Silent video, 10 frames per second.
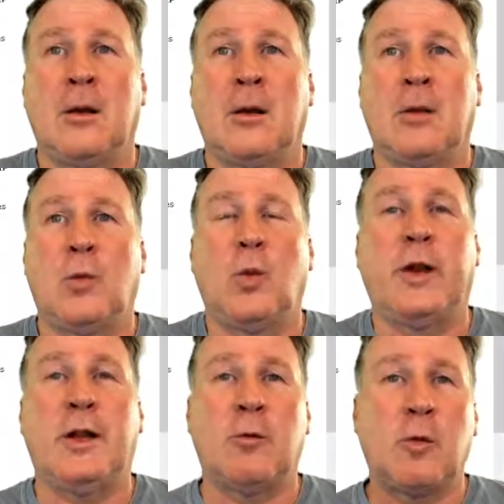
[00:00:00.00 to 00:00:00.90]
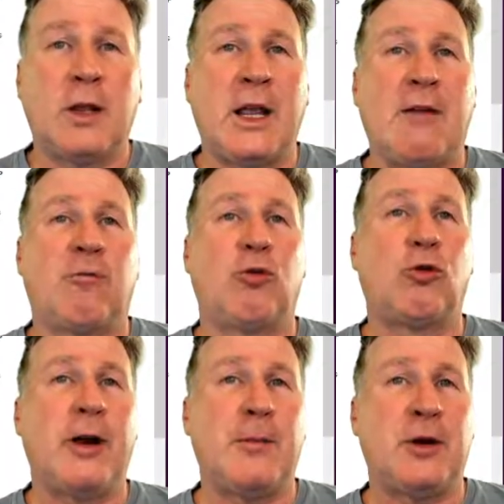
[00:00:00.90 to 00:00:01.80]
we didn't really have
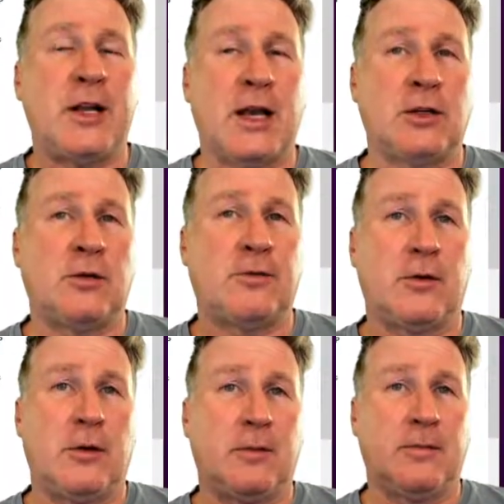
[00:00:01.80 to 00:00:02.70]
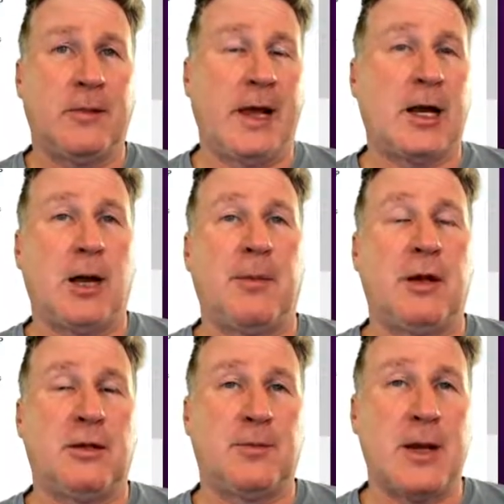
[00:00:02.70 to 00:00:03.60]
great protection for that type of
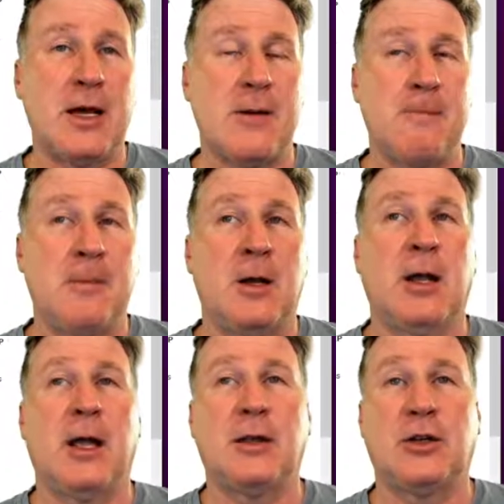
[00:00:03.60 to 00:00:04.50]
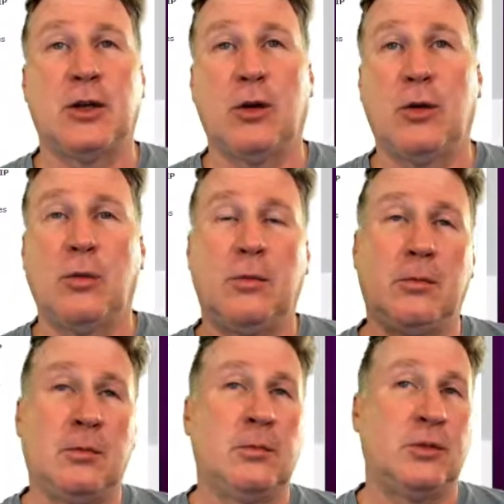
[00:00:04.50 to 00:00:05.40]
spam. And so
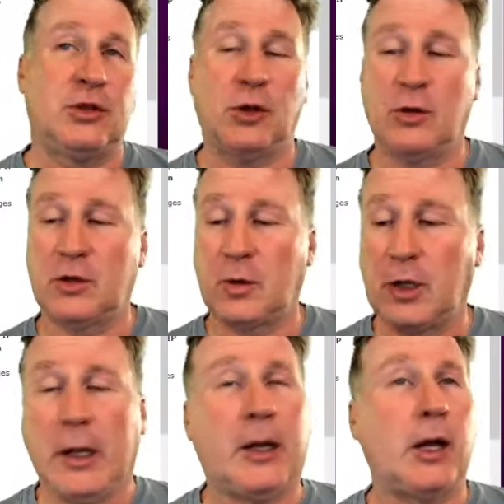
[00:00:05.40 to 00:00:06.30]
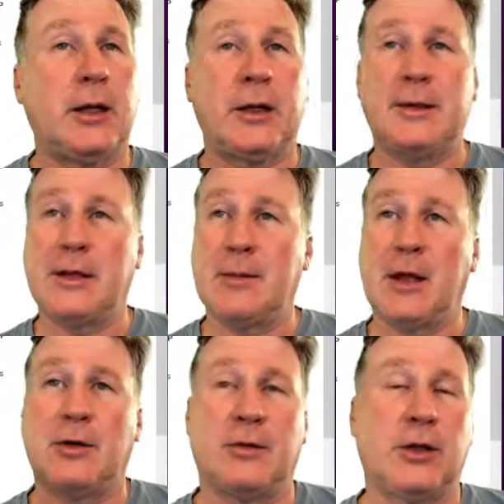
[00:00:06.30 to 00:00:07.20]
students were clicking on these
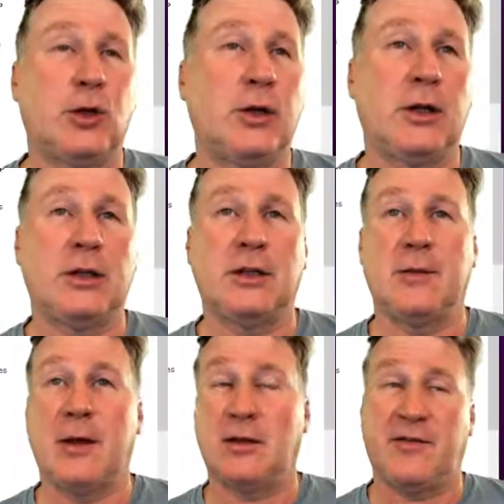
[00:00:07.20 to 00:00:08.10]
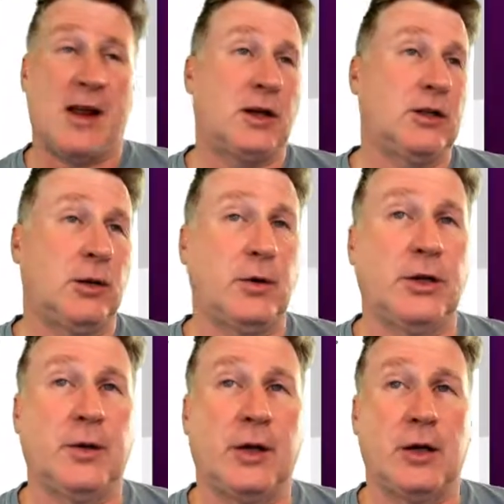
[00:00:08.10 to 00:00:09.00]
emails, returning these emails, faculty were
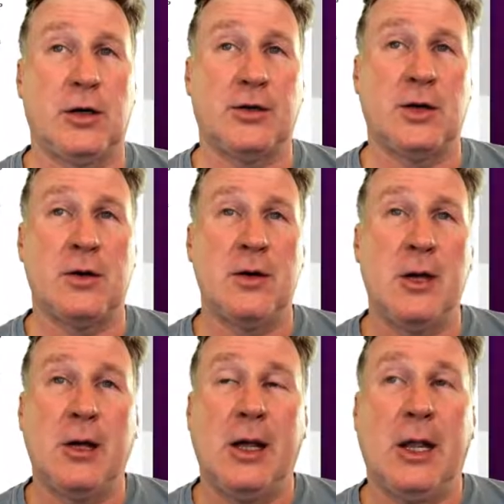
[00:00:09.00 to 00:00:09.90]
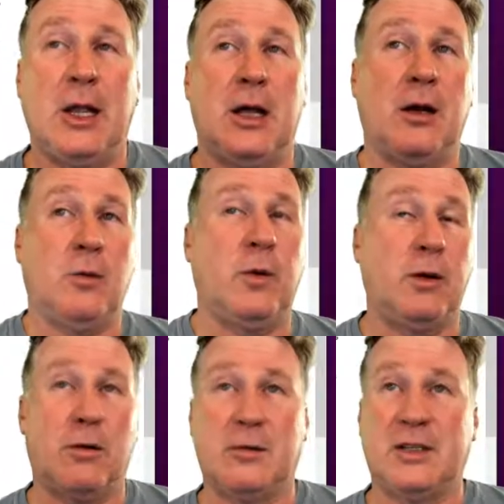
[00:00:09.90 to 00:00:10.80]
doing it also, and we
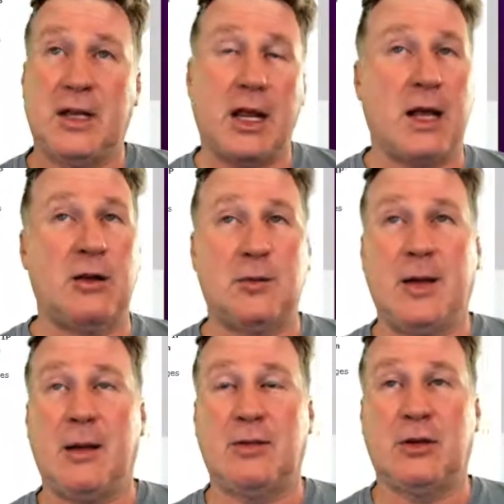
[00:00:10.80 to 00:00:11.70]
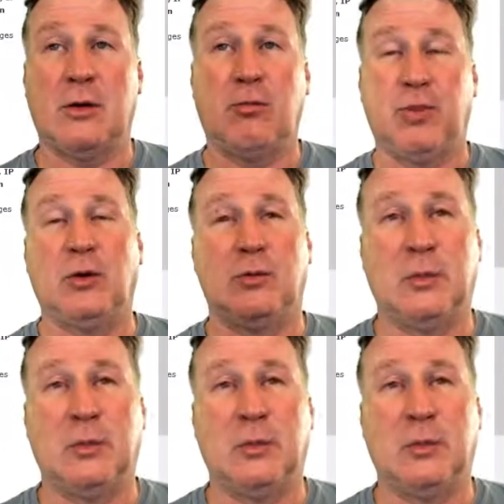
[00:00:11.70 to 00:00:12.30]
were sending out spam. So boom,